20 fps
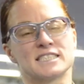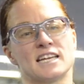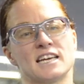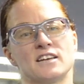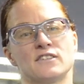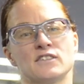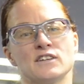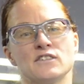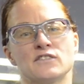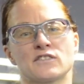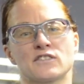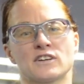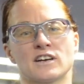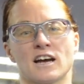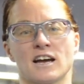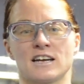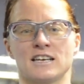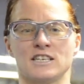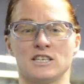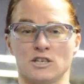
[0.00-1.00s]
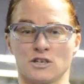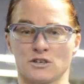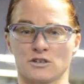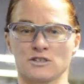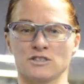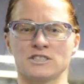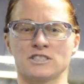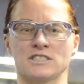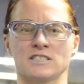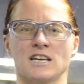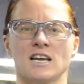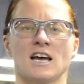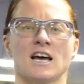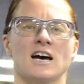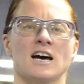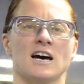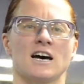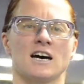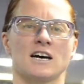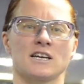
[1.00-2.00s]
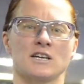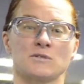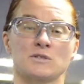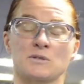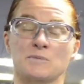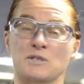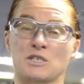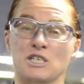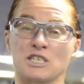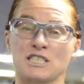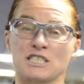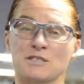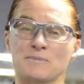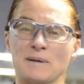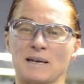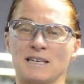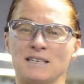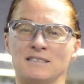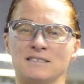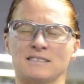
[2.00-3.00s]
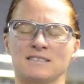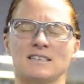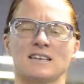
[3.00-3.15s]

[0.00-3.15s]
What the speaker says: Navy for 9 years. He was a machinist mate.